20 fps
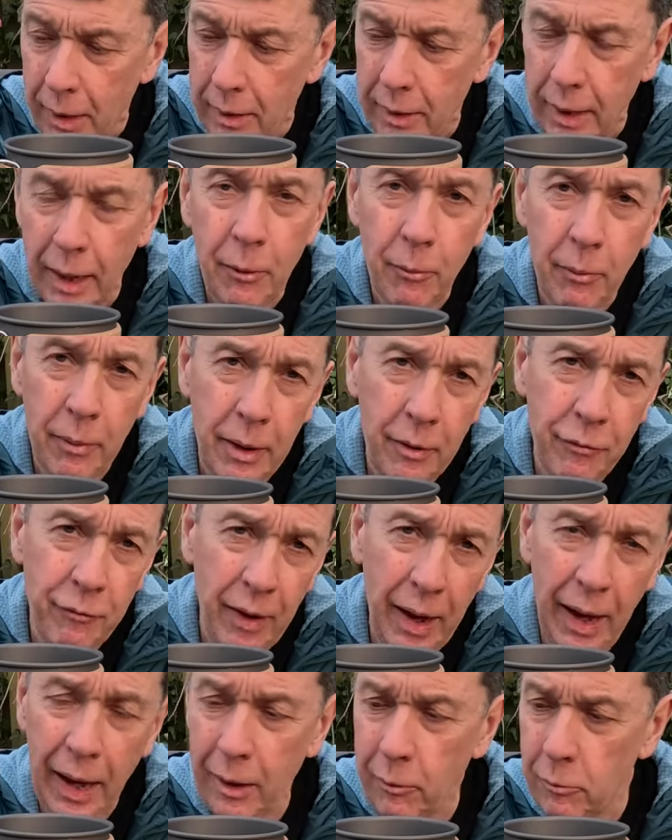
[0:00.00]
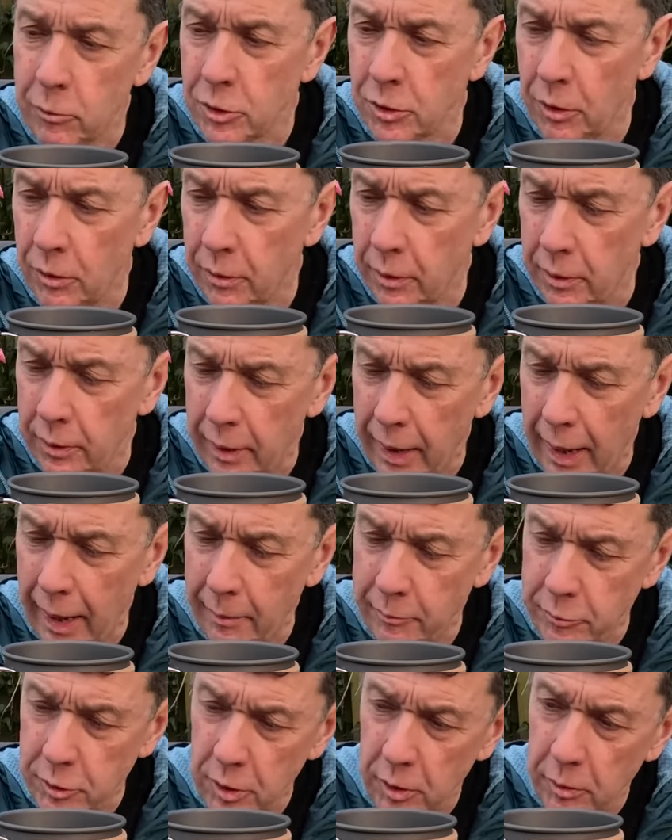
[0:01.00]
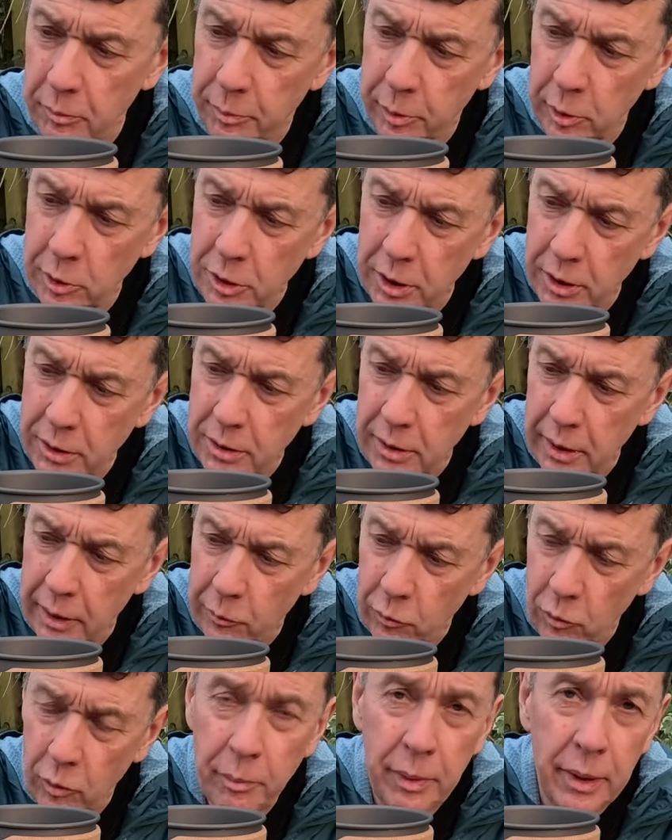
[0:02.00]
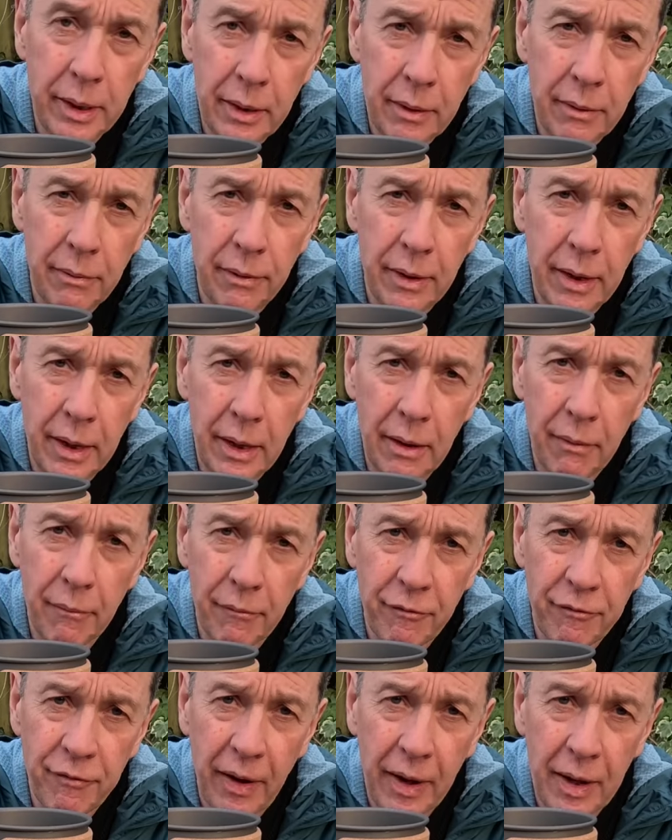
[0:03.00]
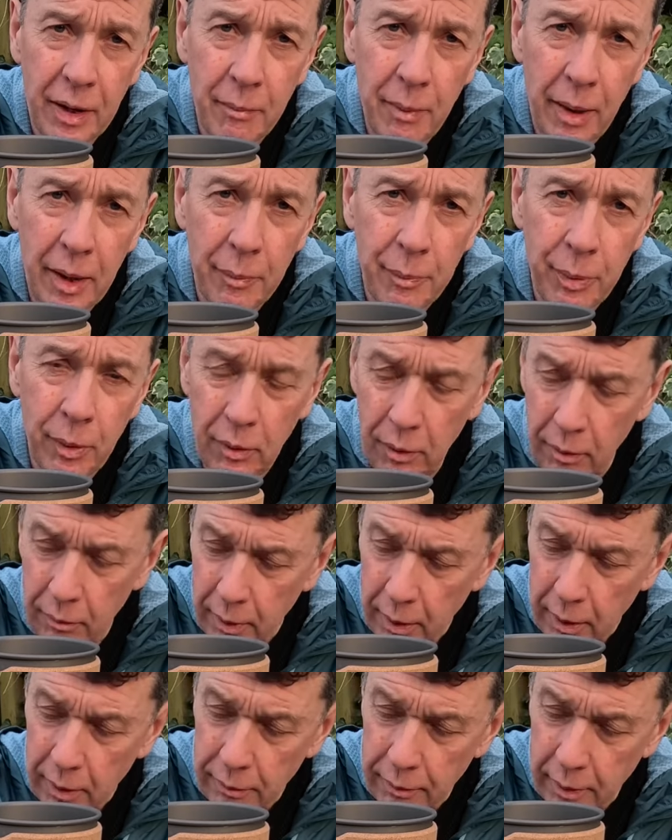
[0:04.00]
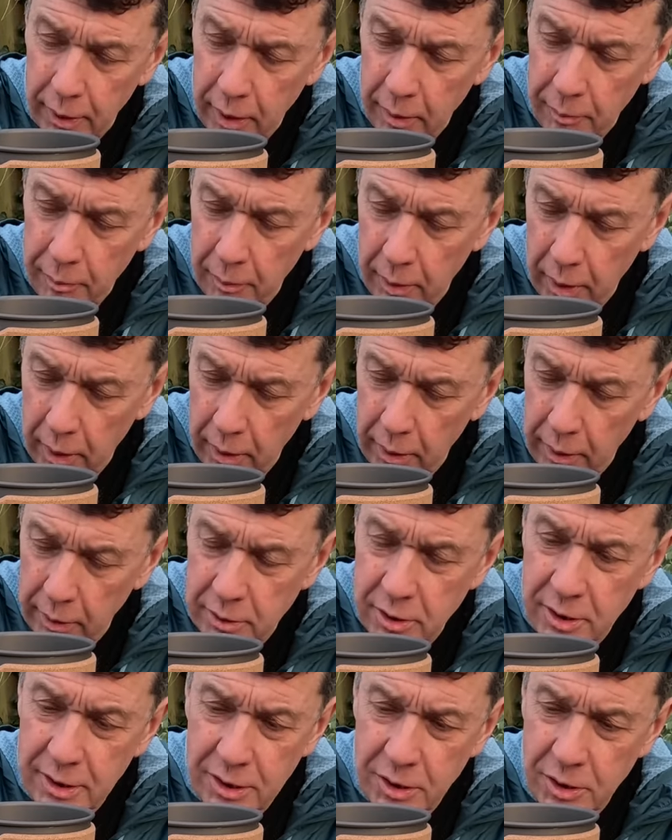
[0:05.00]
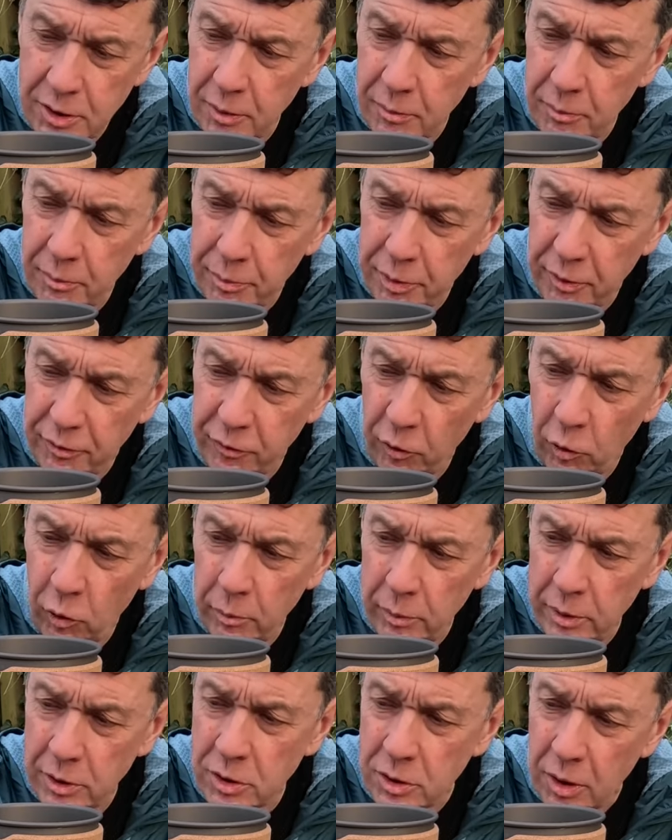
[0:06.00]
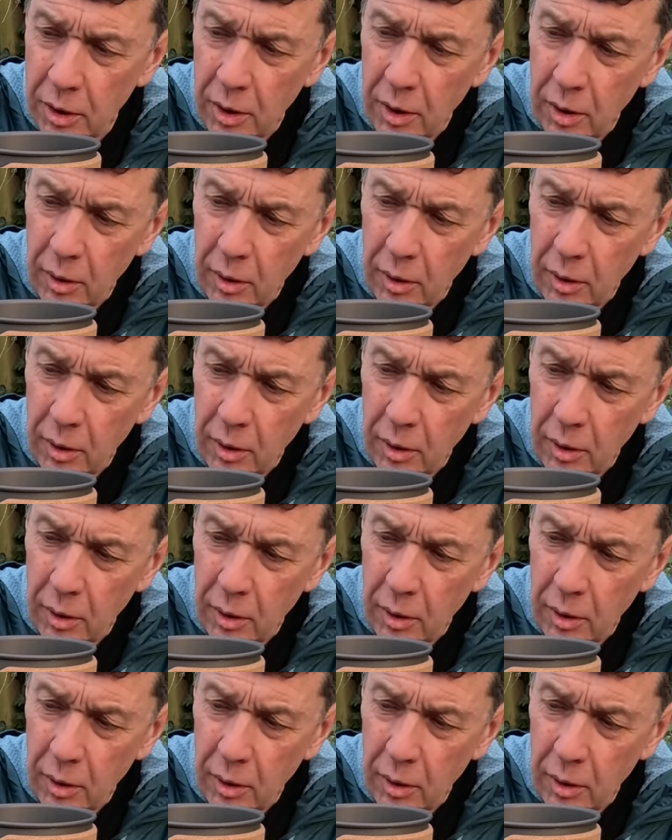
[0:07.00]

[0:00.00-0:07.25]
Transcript: Now, if I was on an absolute budget, it would be the FIREMAPLE, the consistent performers,